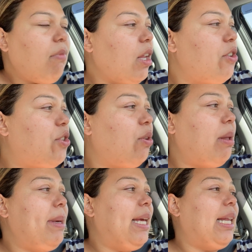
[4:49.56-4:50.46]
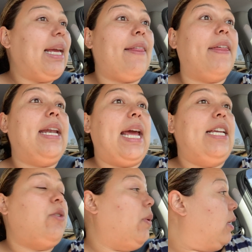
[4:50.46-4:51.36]
So let me get like the
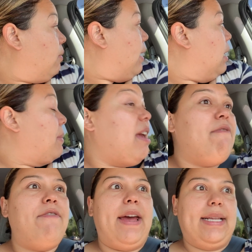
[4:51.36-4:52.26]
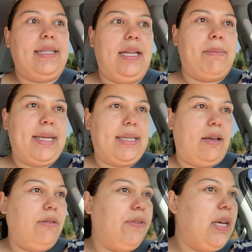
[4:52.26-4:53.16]
nice one, right? Let me invest in
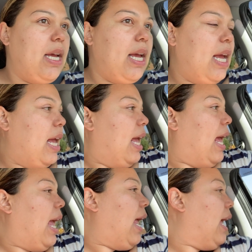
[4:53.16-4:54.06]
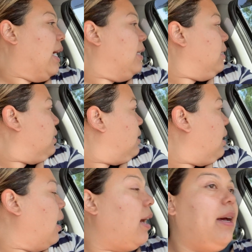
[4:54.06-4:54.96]
myself. And
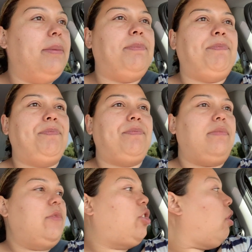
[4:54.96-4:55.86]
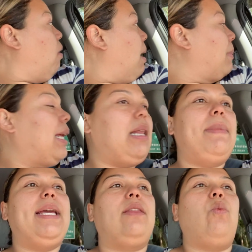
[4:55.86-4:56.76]
so I'm like, let
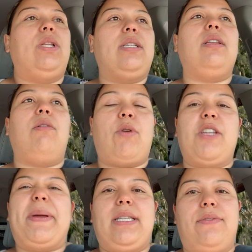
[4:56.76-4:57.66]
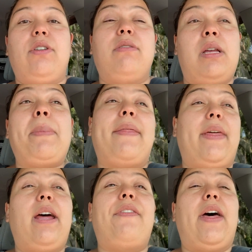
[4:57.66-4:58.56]
me get the one that's a little more expensive. So it's about
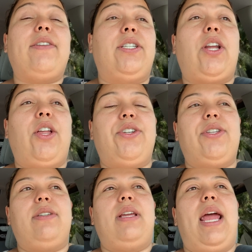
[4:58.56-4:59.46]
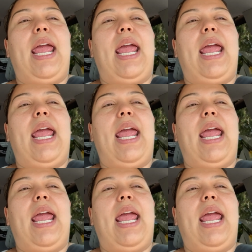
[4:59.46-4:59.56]
that $1,000.